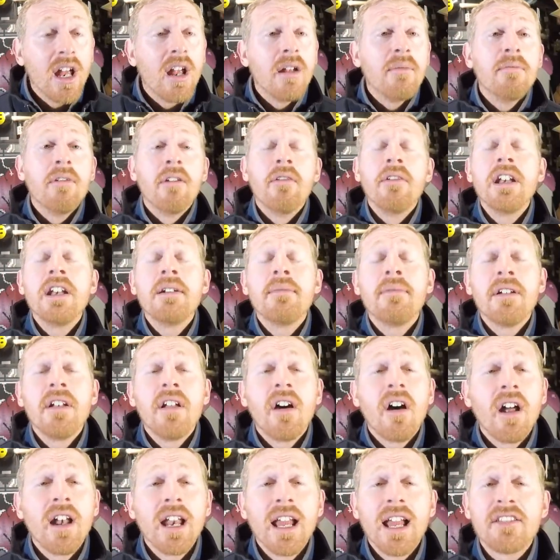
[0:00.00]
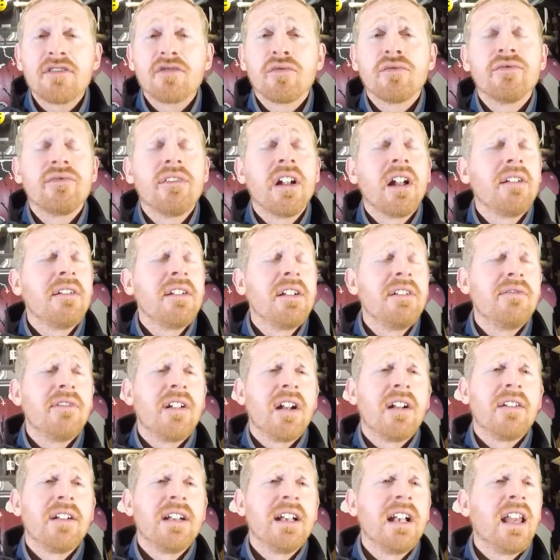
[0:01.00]
Maria Bernard has very,
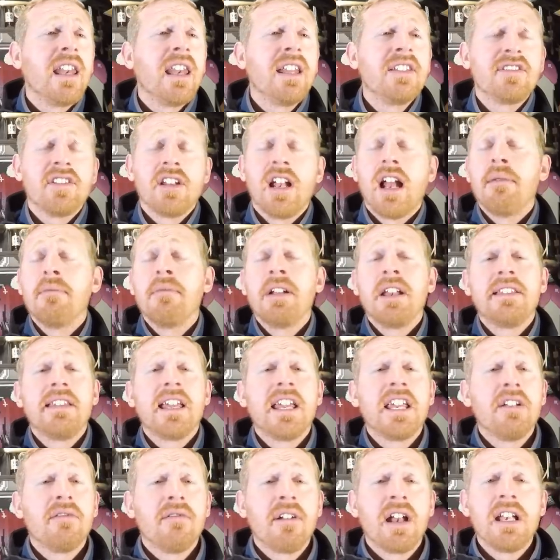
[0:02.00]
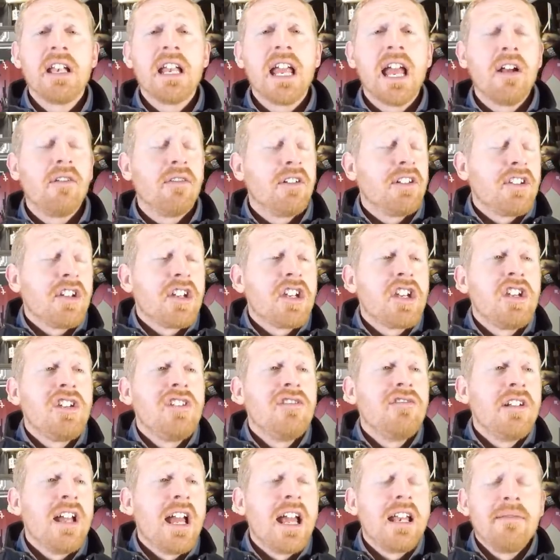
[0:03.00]
very... Listen, I'm going to tell you right now, it's a
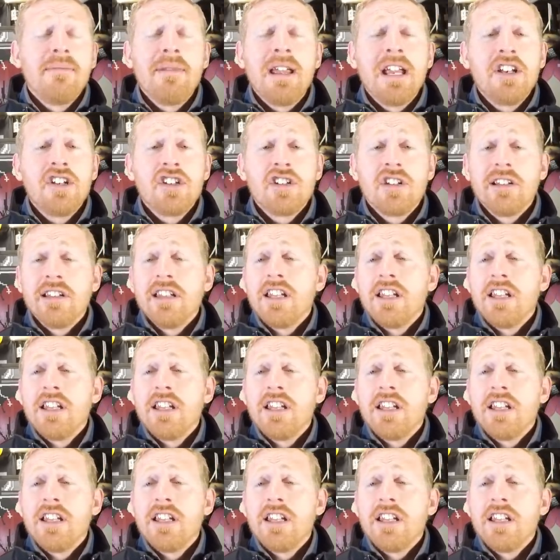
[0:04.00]
cute animation.